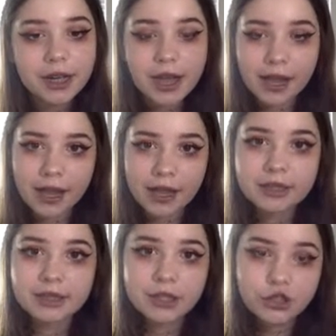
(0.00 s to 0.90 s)
And
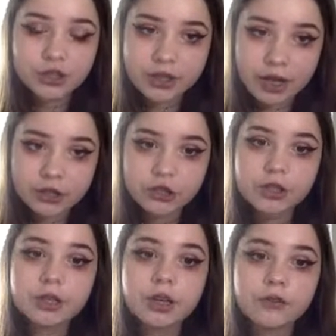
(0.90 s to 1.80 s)
each
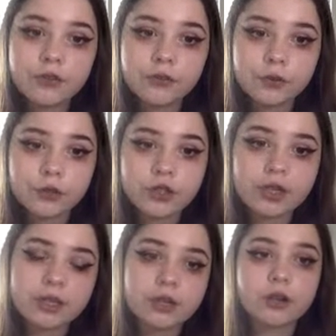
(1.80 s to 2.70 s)
section of the food
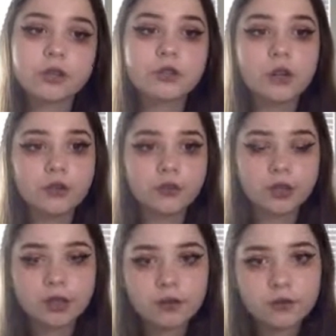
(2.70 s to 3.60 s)
chain is called a trophic
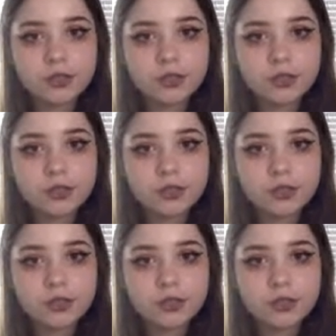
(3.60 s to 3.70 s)
level.